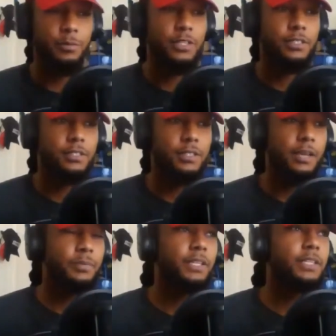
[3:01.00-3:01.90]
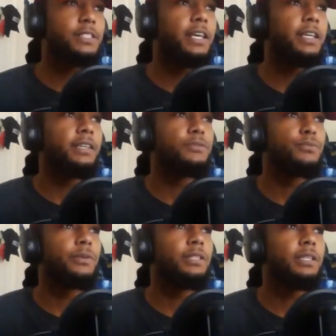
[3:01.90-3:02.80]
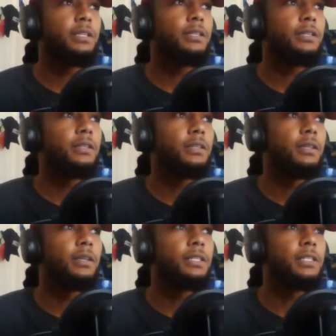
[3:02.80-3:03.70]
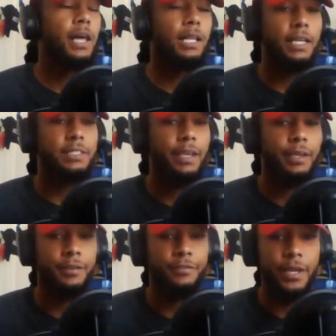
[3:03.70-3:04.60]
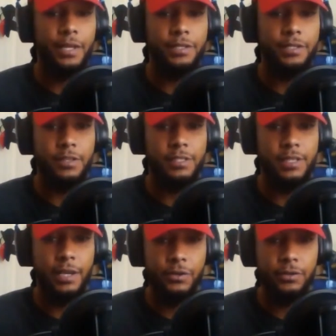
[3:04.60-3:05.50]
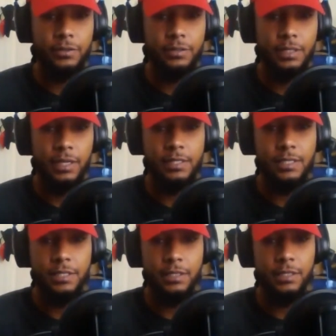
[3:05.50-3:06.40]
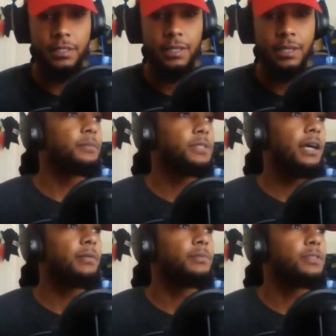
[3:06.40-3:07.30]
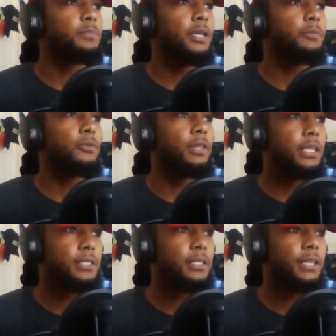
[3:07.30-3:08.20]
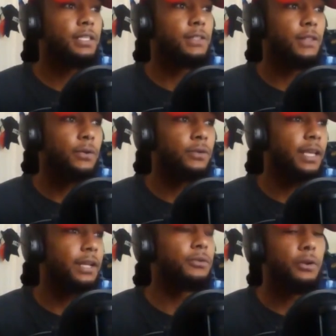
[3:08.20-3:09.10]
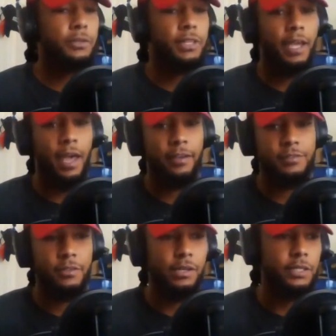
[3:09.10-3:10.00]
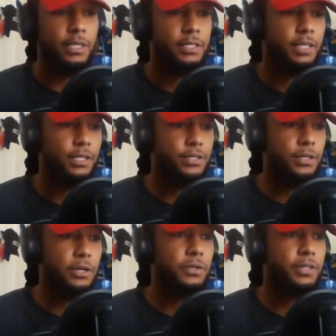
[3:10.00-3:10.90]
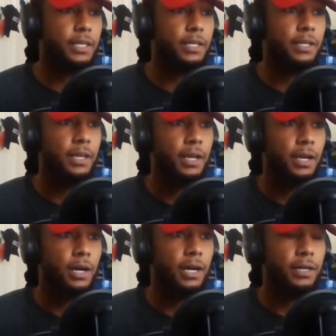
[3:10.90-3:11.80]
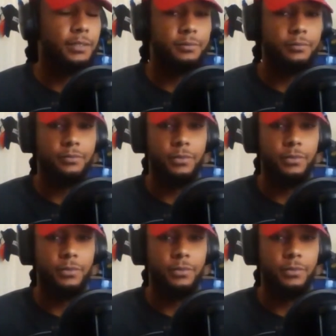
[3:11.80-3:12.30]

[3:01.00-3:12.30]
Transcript: me, um, sniping is like is really is a lot like taking advantage of a sale, essentially. Sometimes people list things lower; they don't know what they have, so they'll list things lower than um,